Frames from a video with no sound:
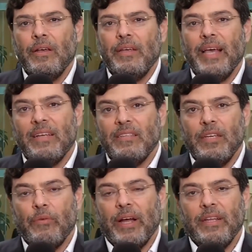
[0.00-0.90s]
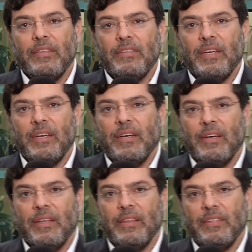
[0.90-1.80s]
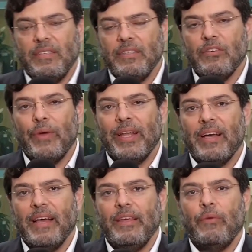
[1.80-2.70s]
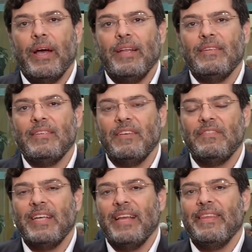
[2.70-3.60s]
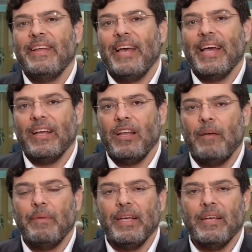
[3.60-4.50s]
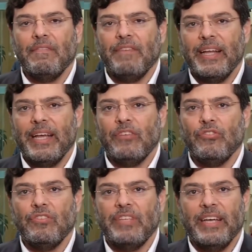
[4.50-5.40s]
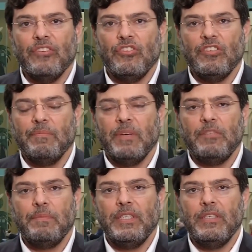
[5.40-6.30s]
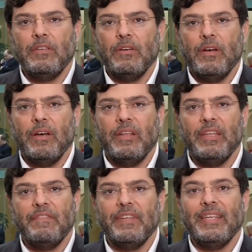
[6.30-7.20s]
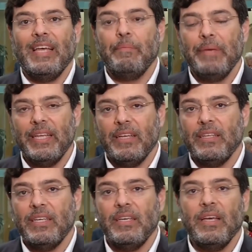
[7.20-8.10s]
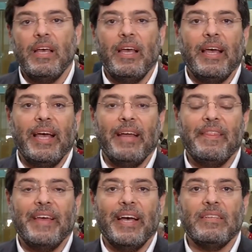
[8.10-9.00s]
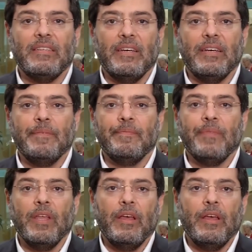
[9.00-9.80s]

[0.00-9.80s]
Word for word: Yes, the Iranians, uh, this is a red line. The Iranians have said that economic and financial sanctions must be uh, lifted immediately, and that um,